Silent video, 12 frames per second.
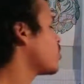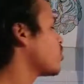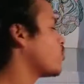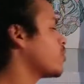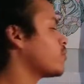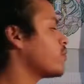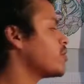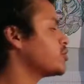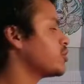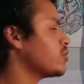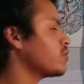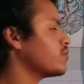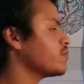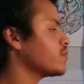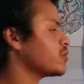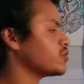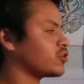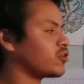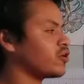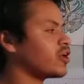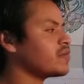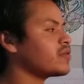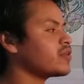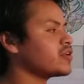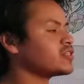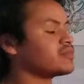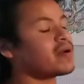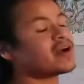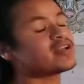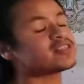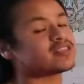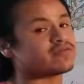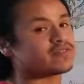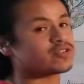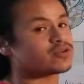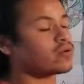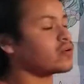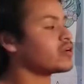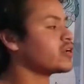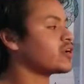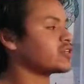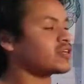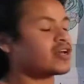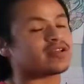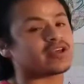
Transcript: Quick ratio is your current liabilities minus inventory, because again,